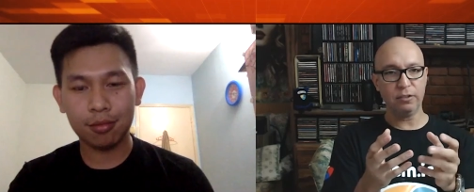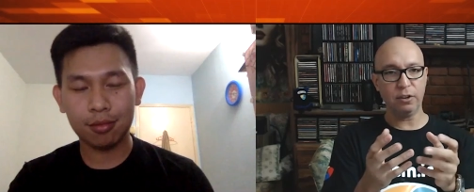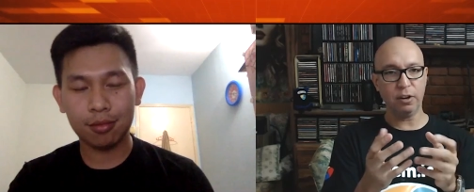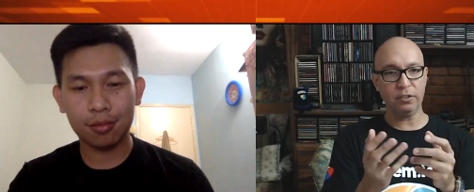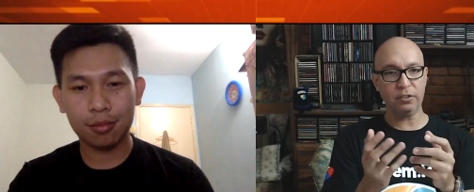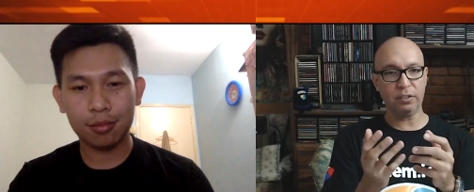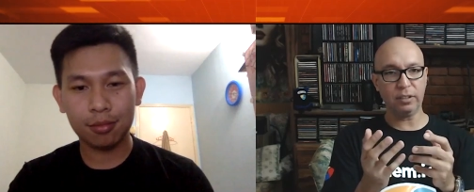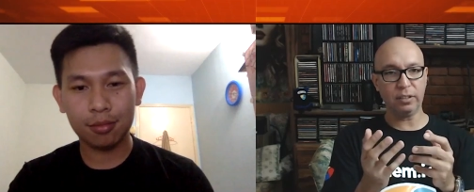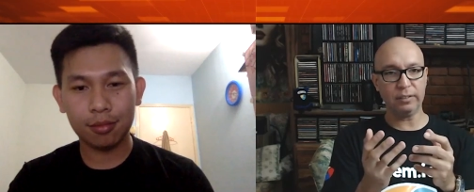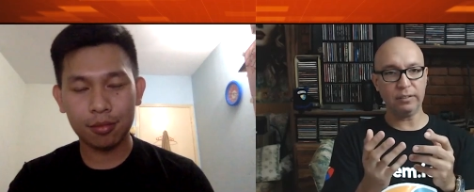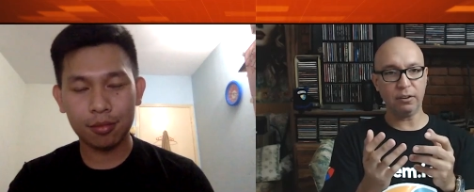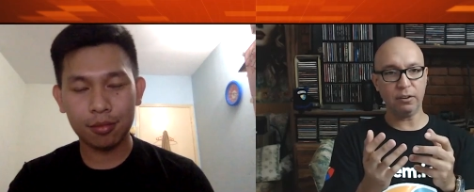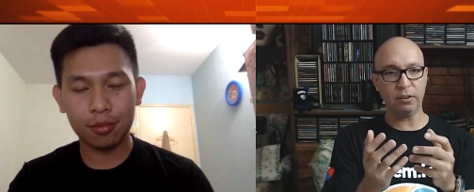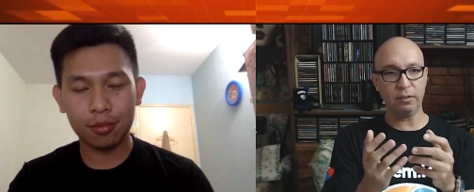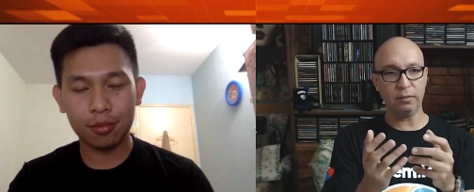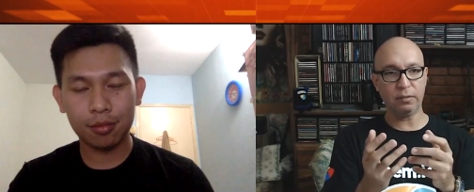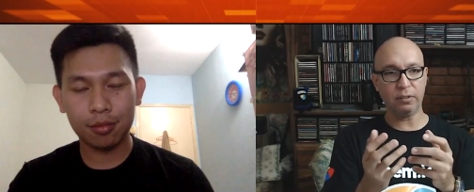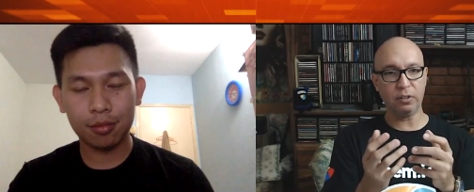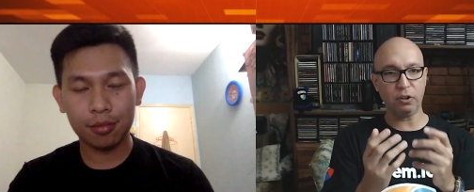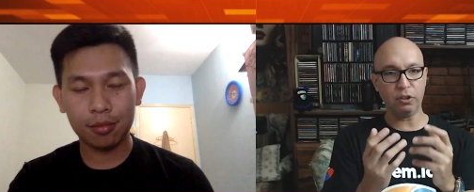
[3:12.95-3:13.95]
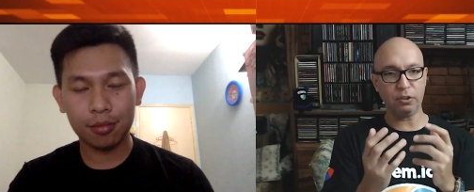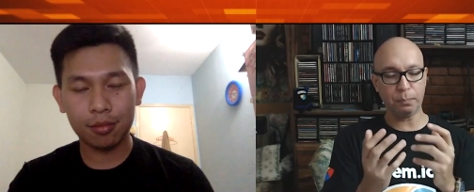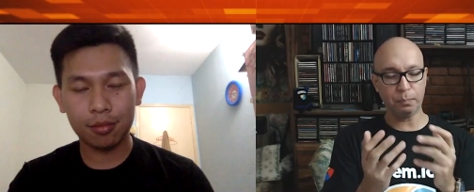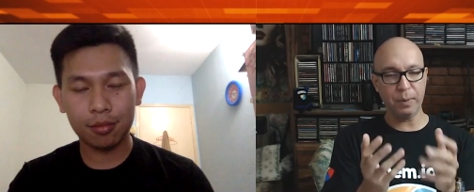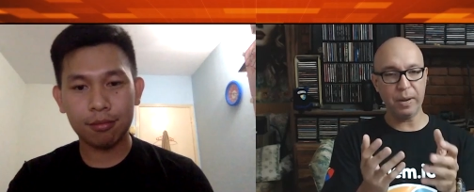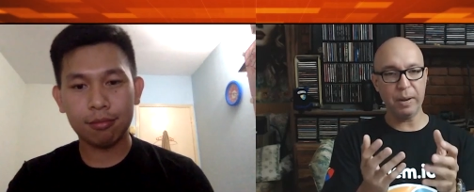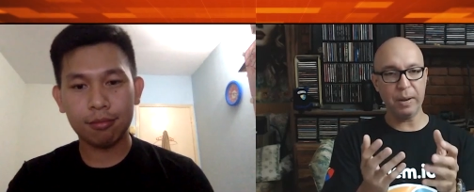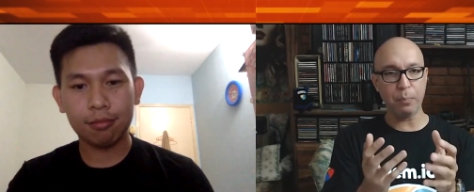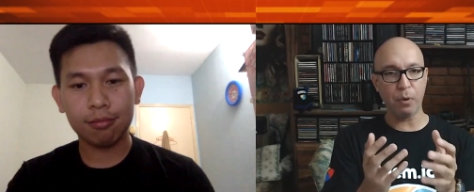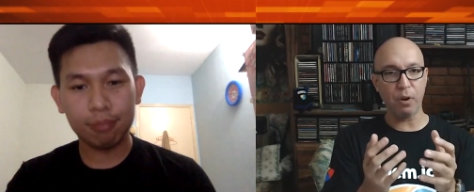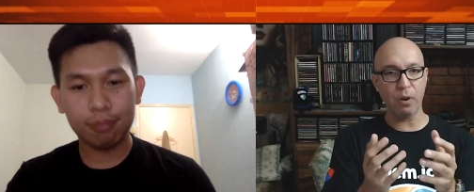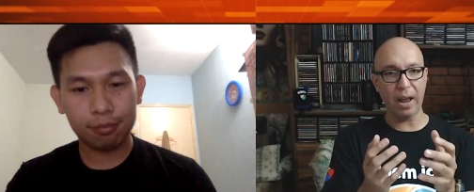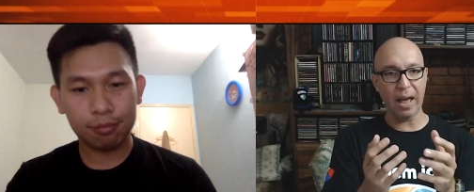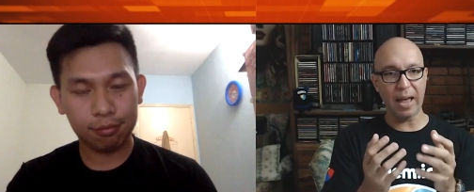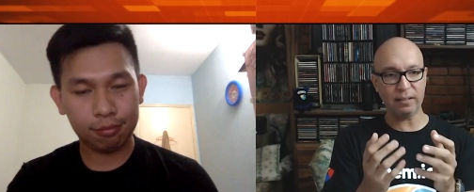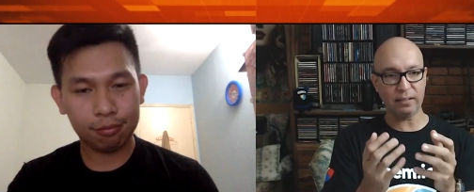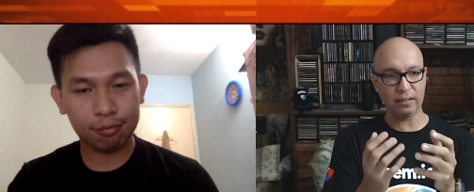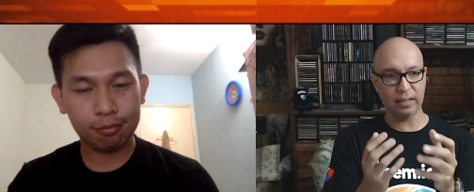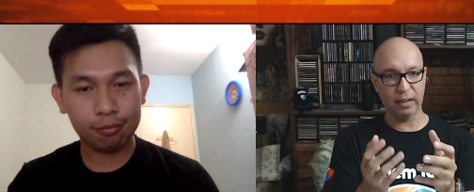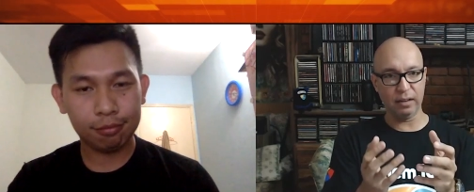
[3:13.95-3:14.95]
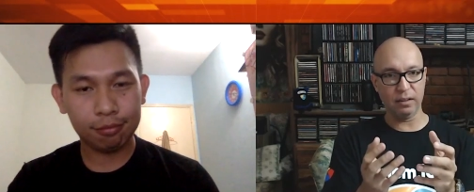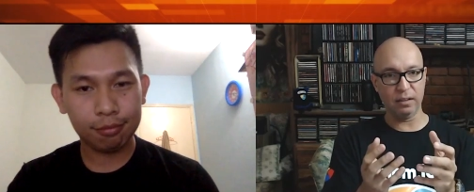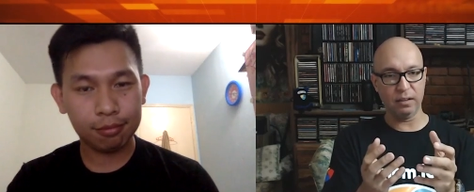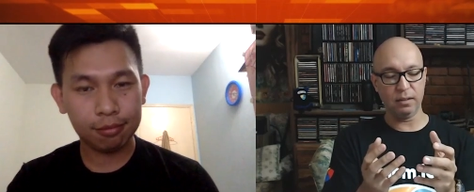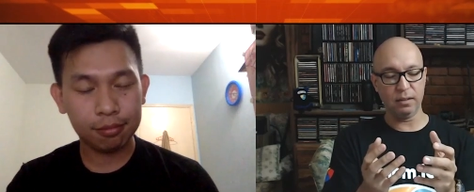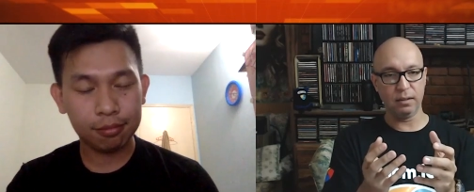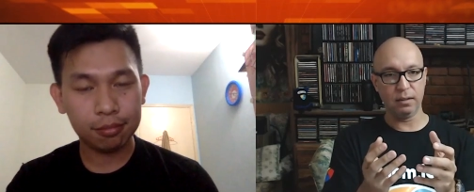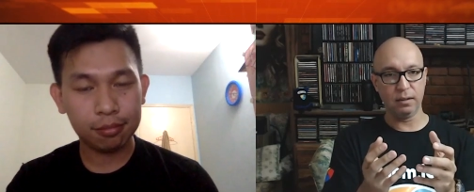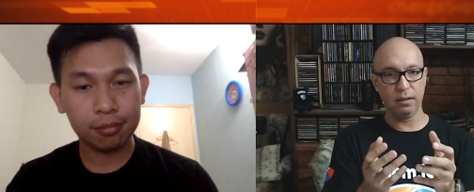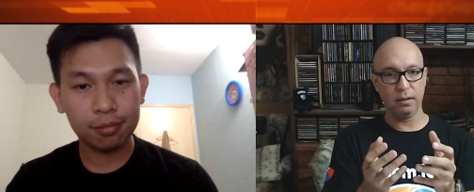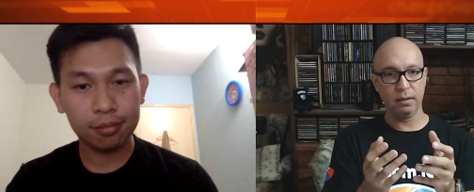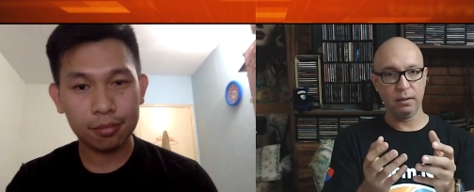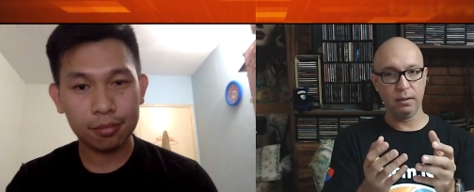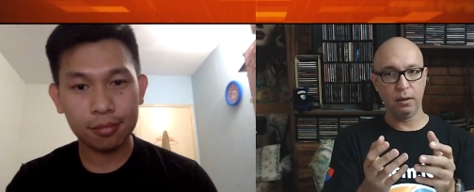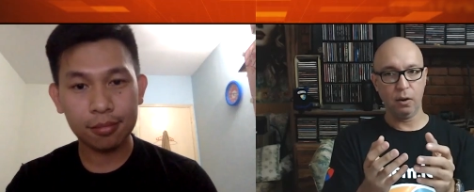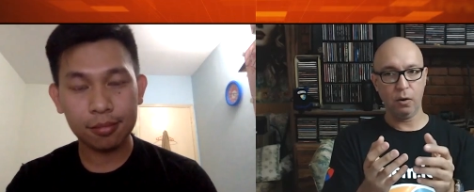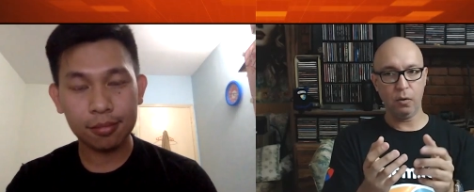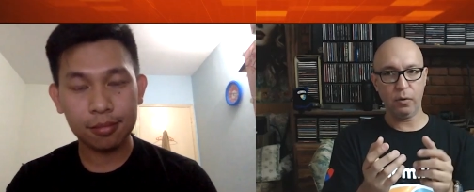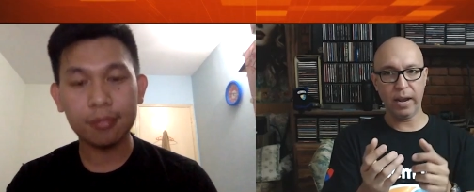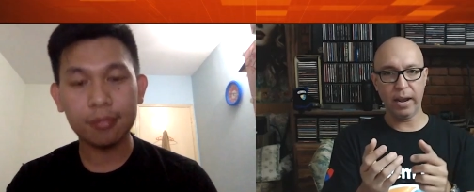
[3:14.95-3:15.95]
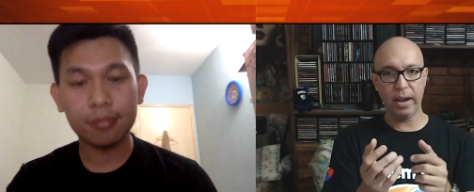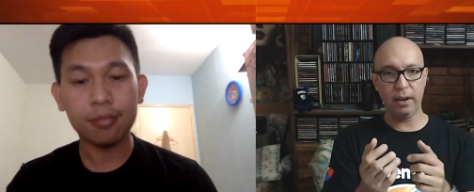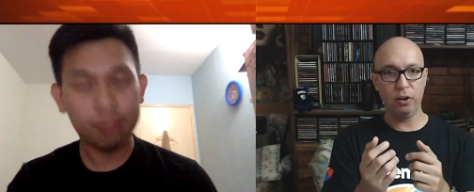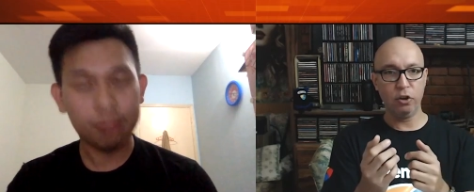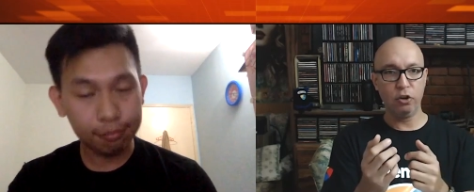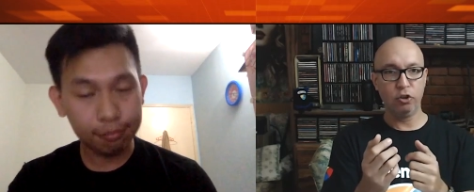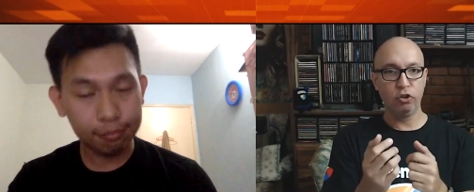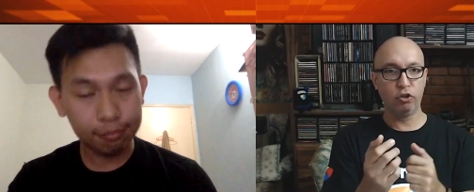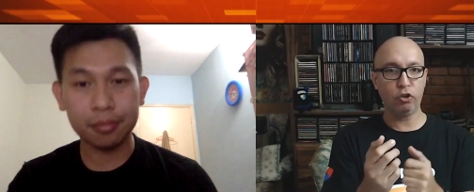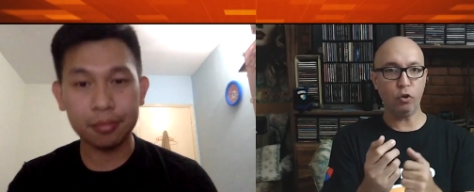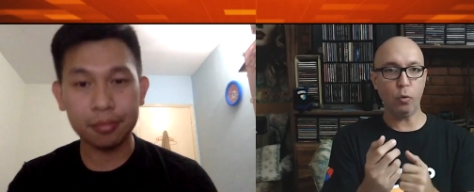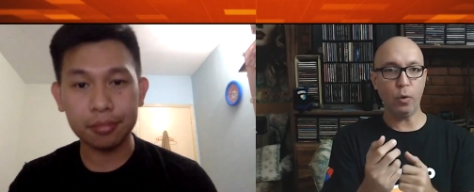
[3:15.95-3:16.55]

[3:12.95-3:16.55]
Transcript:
Speaker 1: there's there there's people asking, okay, mm-hmm.